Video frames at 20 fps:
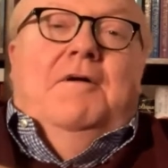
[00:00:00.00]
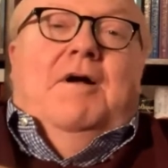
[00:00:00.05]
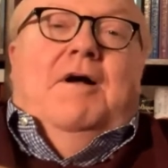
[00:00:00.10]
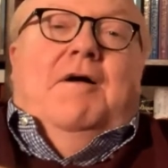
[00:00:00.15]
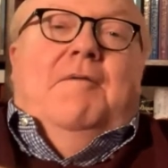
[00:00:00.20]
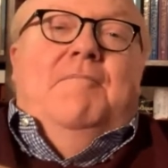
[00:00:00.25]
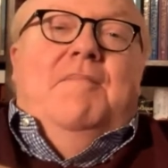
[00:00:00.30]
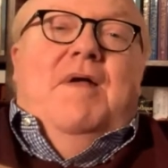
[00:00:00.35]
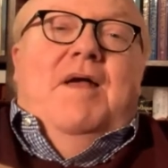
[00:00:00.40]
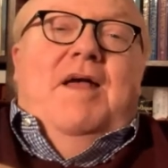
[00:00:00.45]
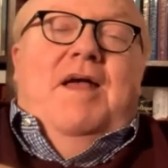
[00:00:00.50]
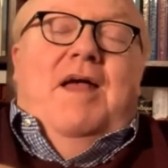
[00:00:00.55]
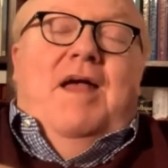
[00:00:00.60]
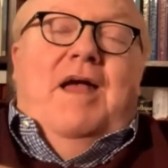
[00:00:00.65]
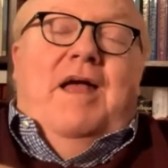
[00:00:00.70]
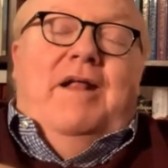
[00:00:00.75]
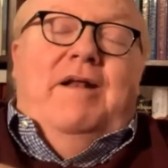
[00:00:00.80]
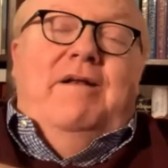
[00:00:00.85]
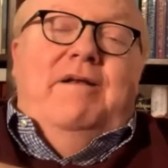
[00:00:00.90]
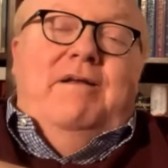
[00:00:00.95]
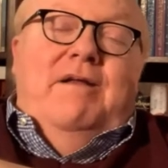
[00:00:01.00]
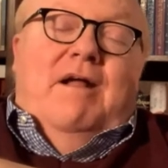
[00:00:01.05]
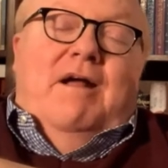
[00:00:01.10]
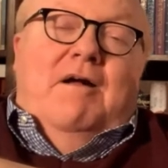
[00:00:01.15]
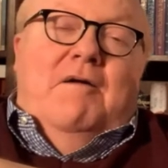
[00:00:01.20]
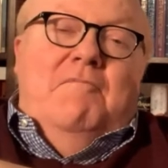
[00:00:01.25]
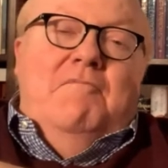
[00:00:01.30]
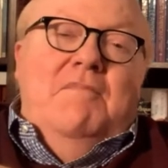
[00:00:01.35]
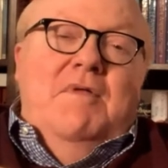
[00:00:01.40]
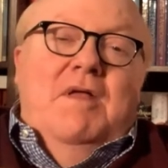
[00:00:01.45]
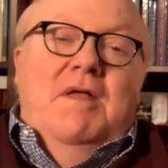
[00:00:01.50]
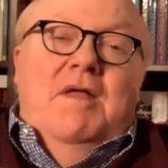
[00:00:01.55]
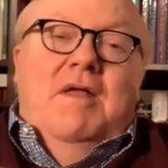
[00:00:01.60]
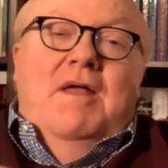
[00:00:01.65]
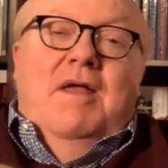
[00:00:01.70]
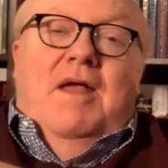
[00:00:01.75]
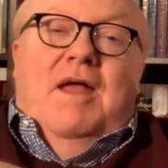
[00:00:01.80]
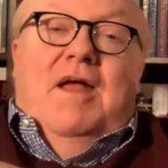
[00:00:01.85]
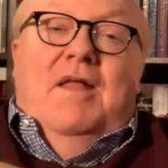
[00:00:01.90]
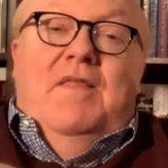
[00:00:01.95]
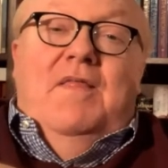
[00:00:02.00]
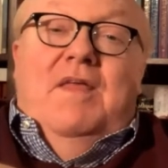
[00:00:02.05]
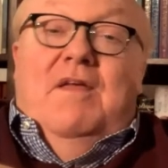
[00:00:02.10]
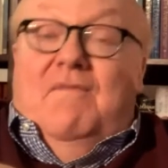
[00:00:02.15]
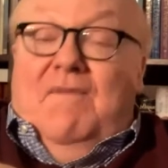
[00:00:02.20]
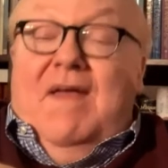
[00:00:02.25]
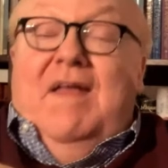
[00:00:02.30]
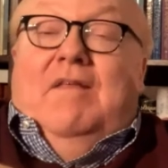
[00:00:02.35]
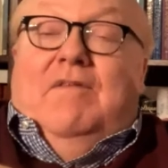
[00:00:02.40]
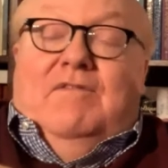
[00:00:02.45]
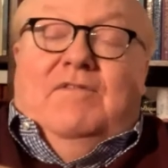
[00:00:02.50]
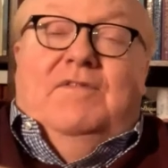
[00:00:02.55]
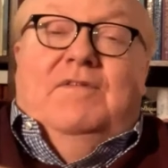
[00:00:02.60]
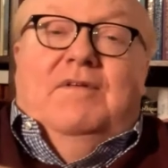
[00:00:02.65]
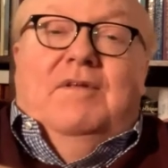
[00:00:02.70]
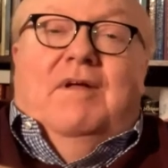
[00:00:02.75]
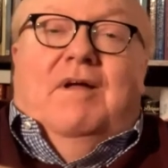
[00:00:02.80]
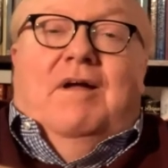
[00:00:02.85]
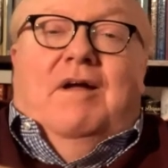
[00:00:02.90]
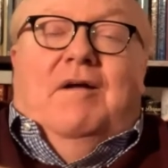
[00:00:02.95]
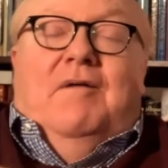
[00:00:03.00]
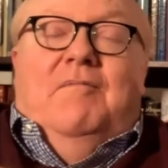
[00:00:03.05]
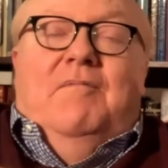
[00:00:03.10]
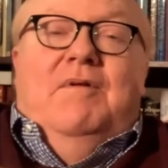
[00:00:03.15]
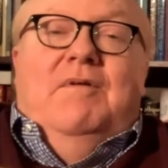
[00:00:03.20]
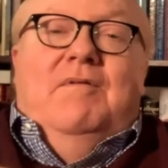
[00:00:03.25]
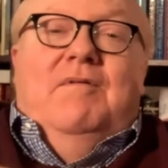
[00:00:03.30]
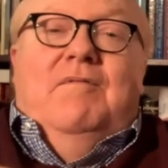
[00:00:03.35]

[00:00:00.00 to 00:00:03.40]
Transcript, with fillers: um, and um, and the events uh,